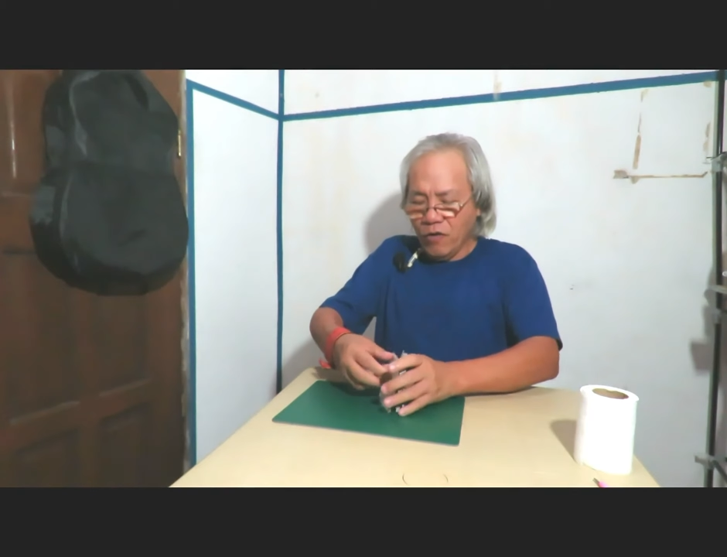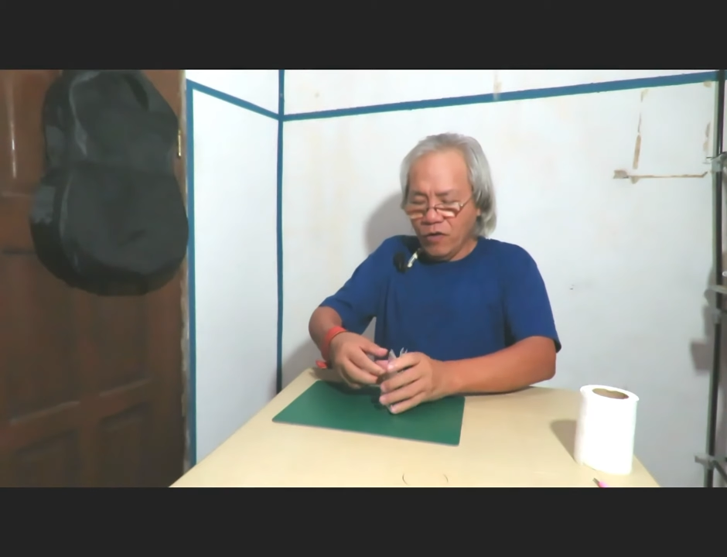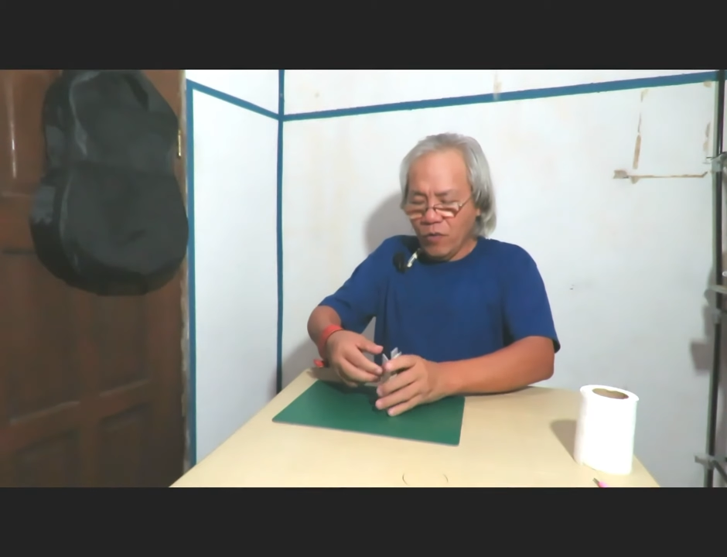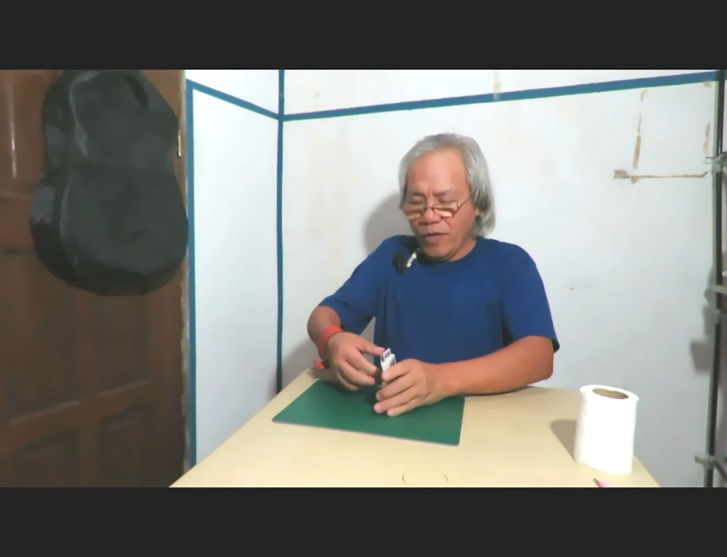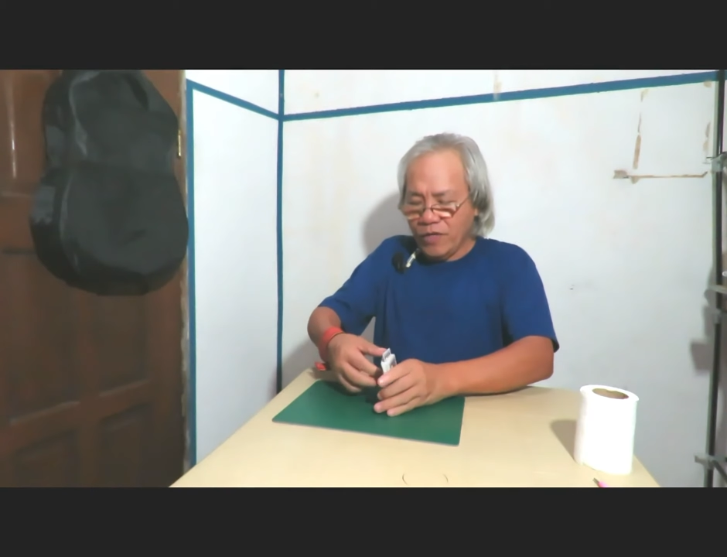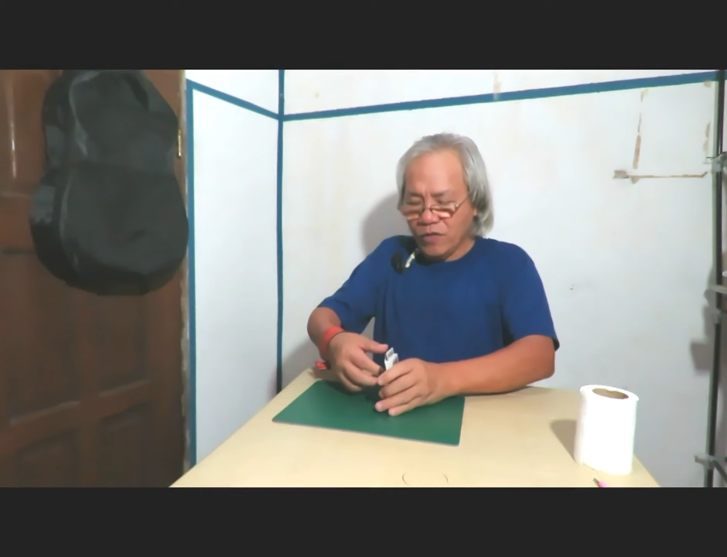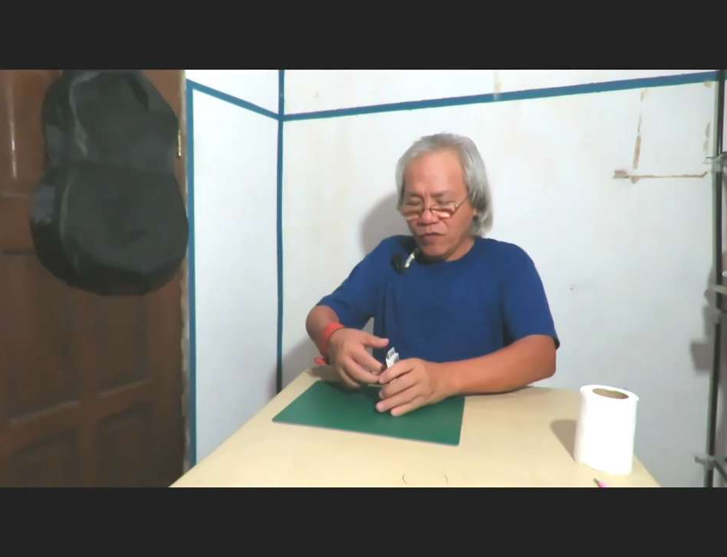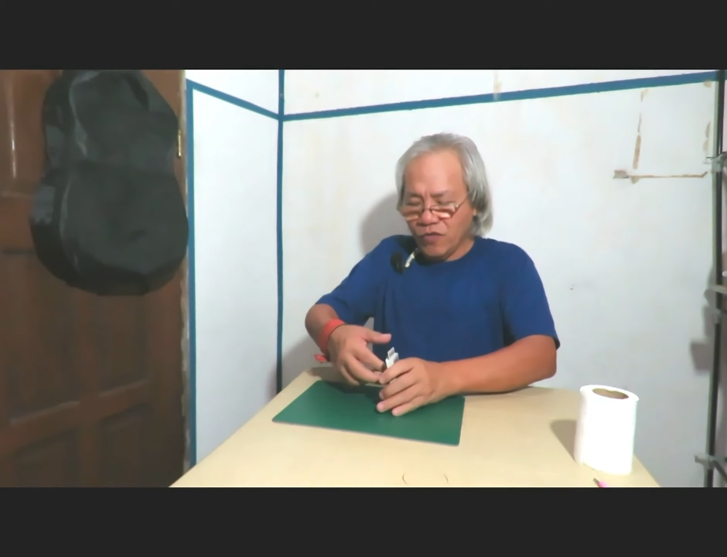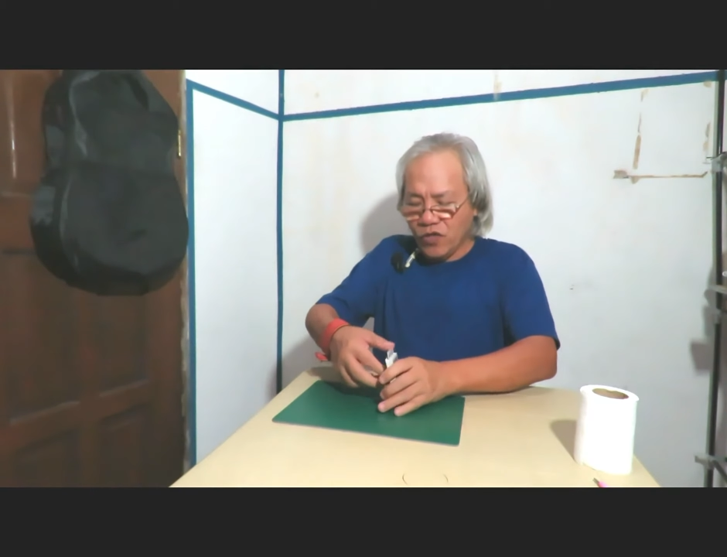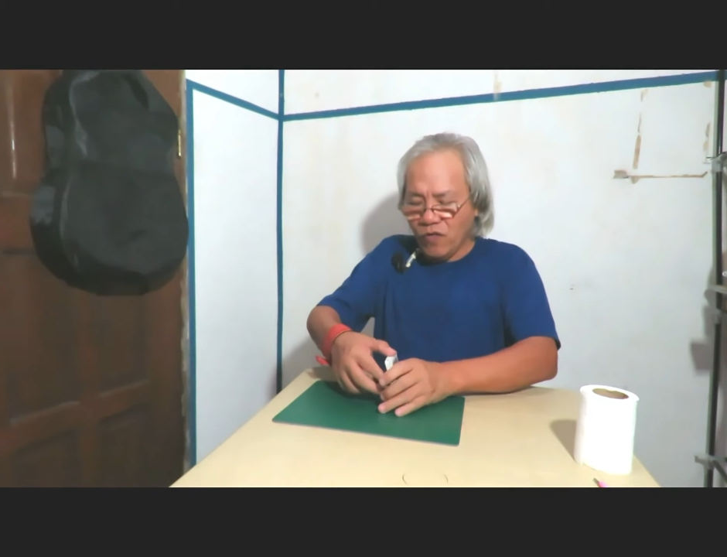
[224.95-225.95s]
are other ways
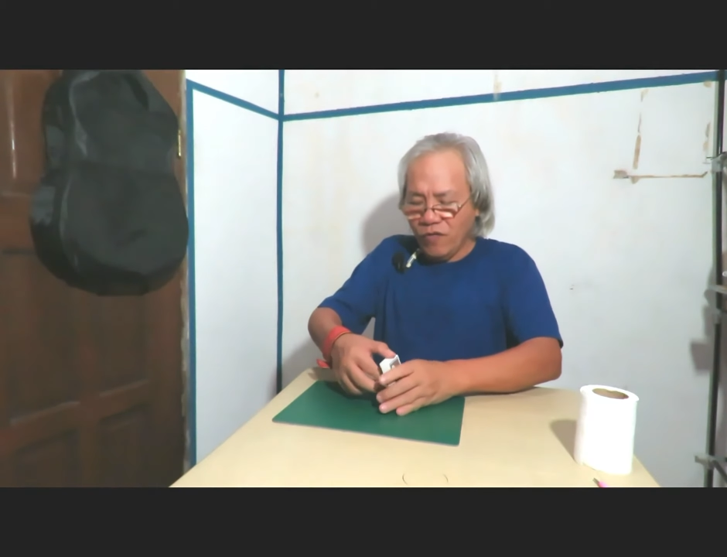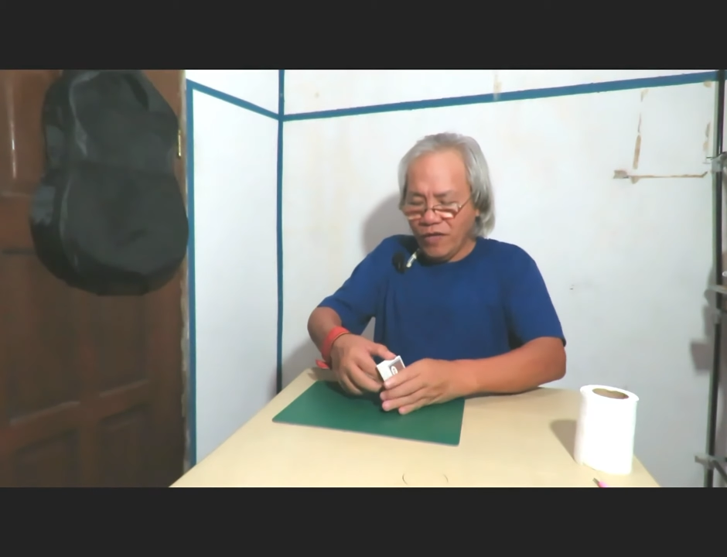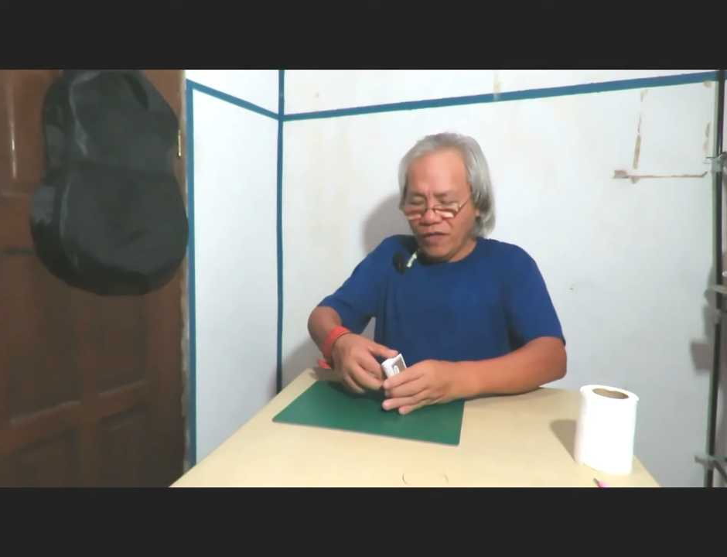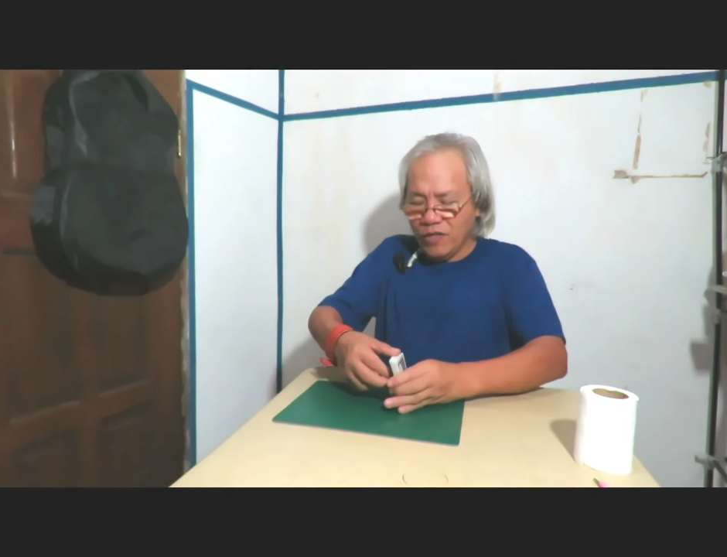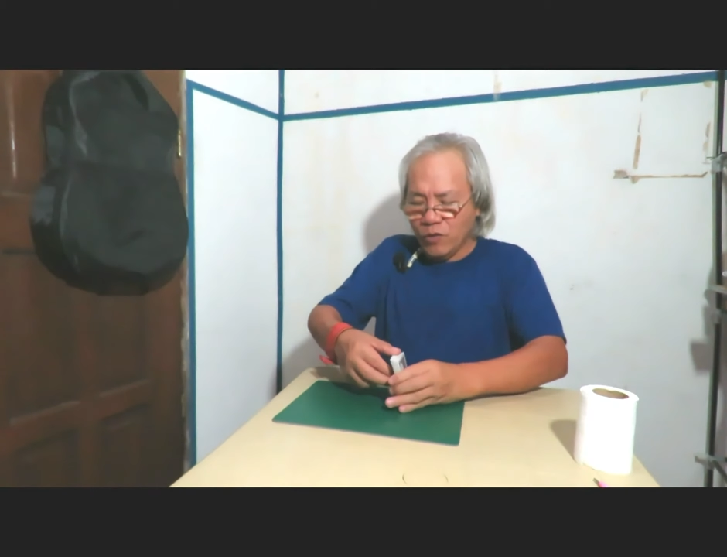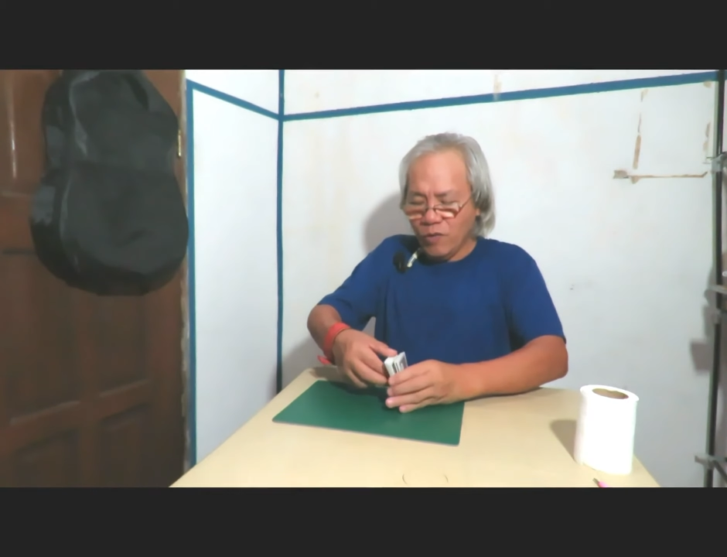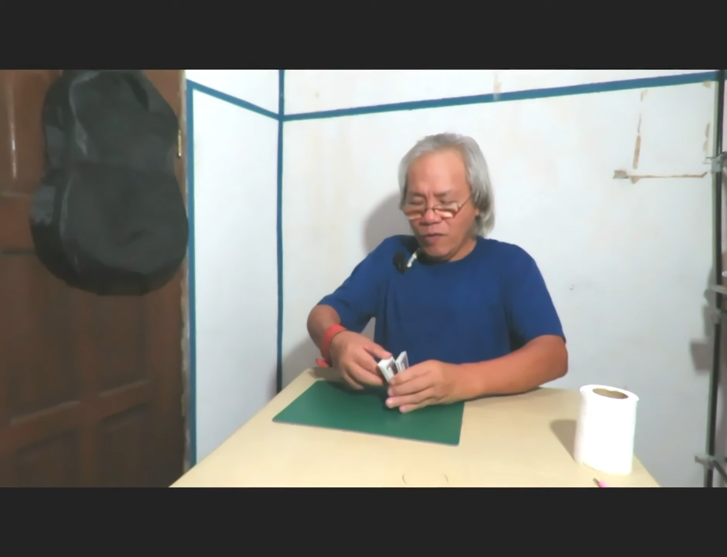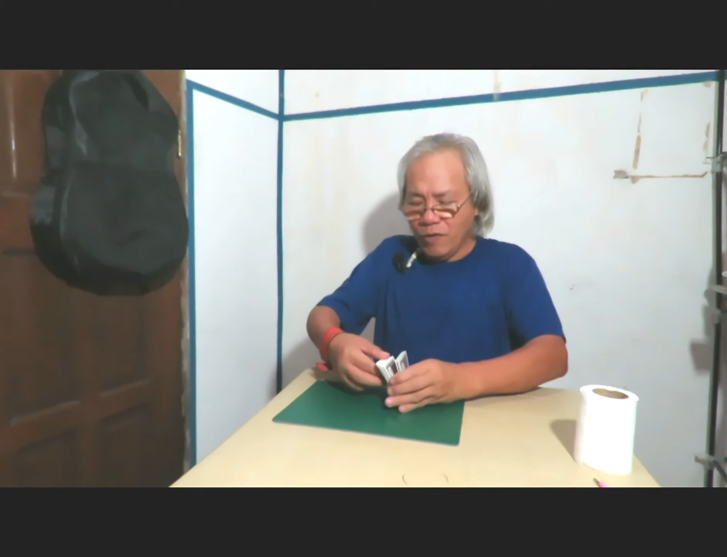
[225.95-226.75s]
of shuffling this one,